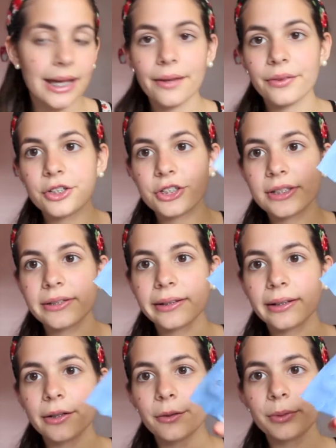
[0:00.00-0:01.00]
and they're just the
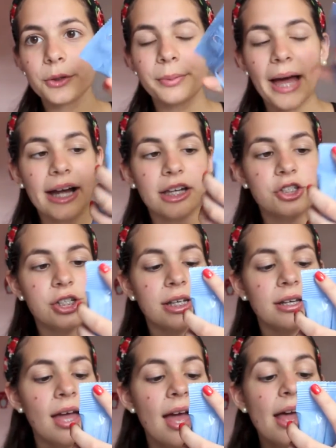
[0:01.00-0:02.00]
little blue
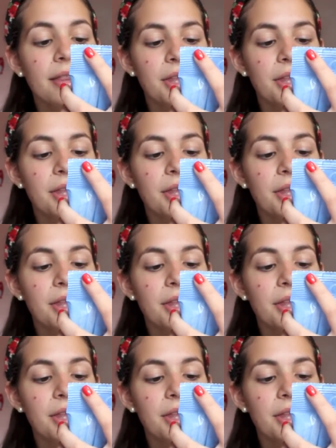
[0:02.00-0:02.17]
packaging.